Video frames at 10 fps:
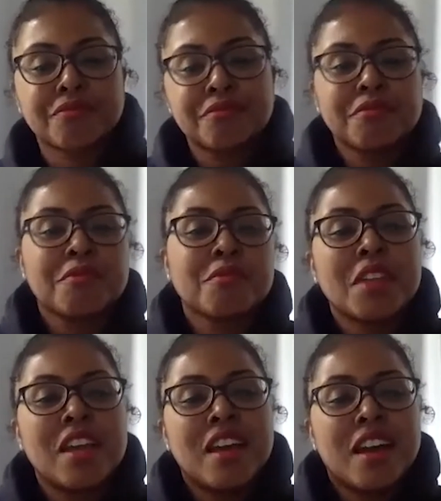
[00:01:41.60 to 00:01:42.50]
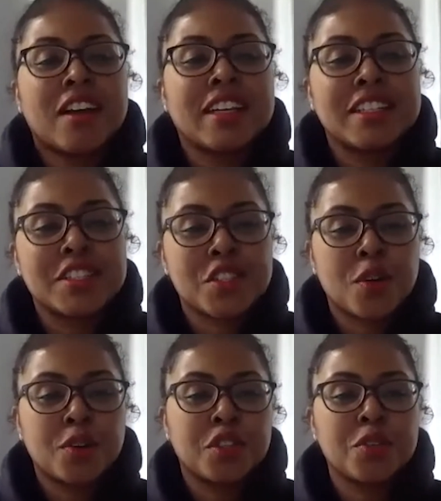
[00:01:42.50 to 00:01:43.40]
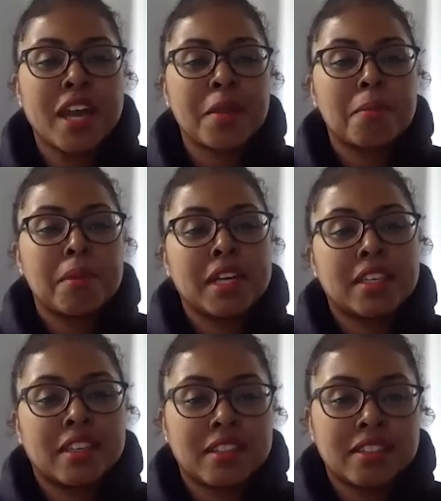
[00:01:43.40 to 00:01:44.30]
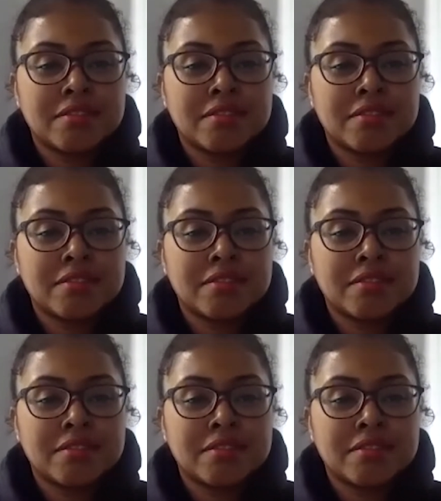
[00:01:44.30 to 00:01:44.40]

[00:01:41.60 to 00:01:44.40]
All right, so you had a bucket,